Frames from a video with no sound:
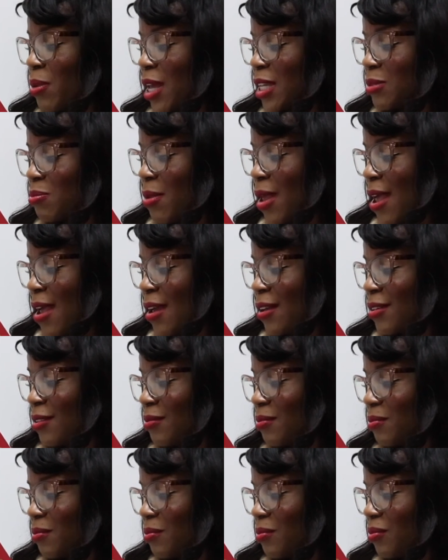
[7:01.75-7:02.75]
best man.
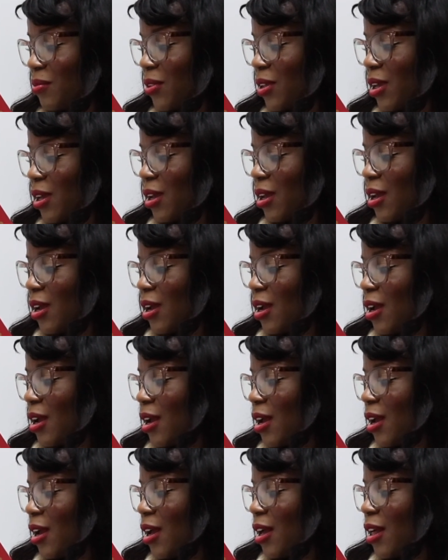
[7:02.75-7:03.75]

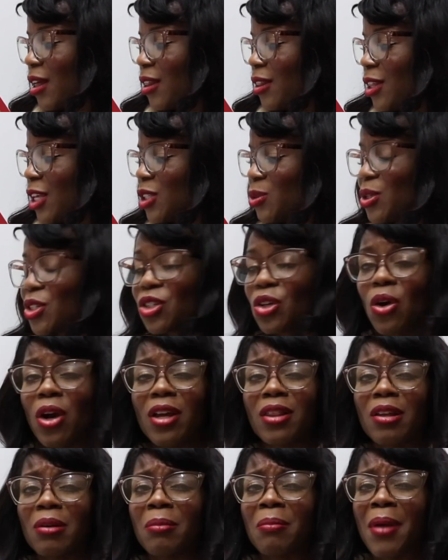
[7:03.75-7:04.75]
This was during
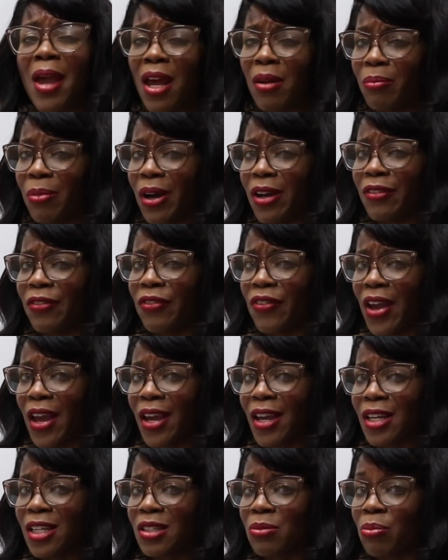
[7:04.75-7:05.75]
the man bun
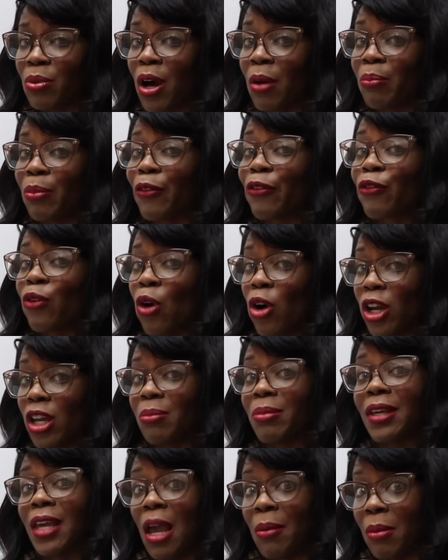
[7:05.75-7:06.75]
phase, but before he
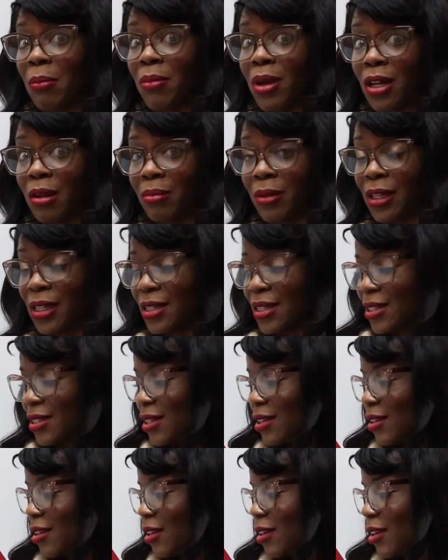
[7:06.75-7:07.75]
became a minimalist.
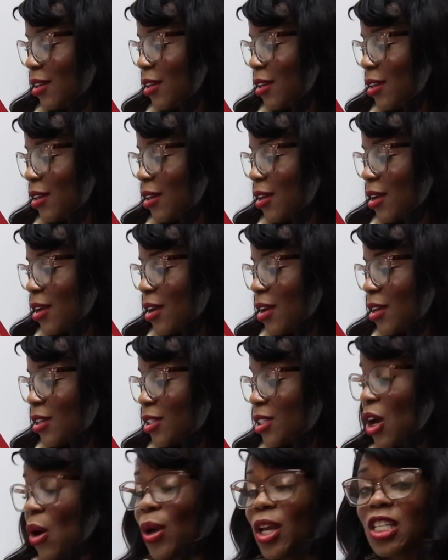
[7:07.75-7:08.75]

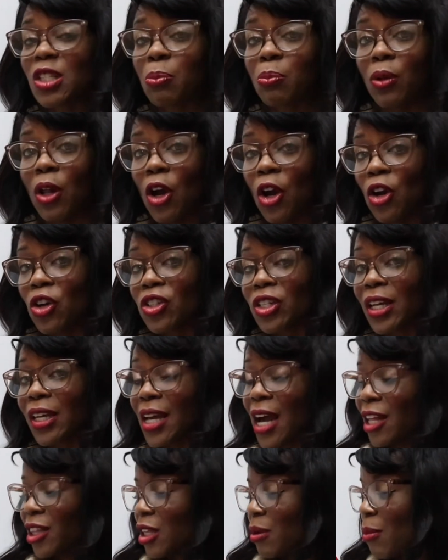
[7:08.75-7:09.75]
So he splurged and
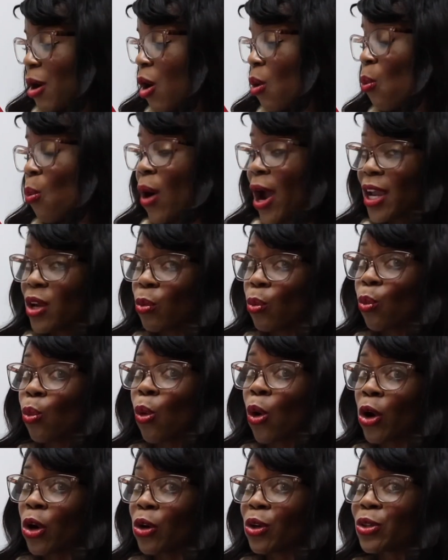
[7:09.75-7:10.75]
got them a white
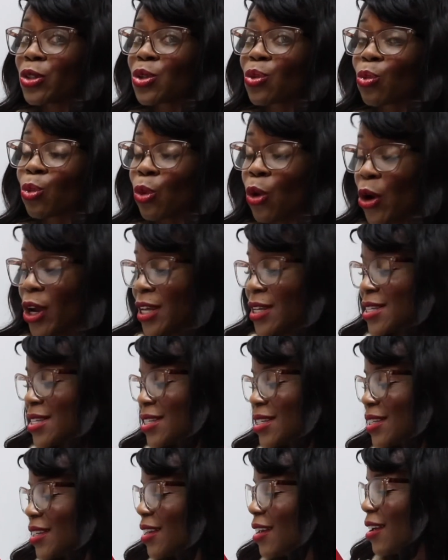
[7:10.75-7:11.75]
Rolls
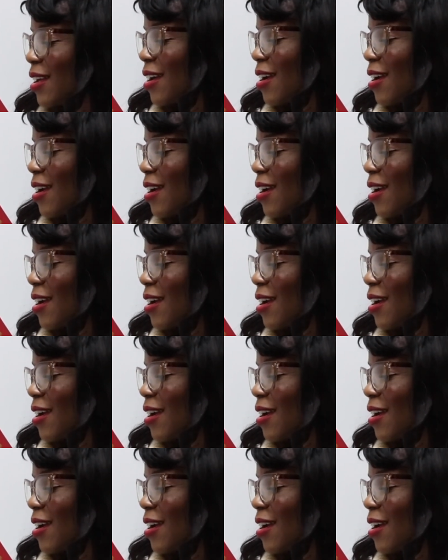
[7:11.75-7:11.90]
Royce.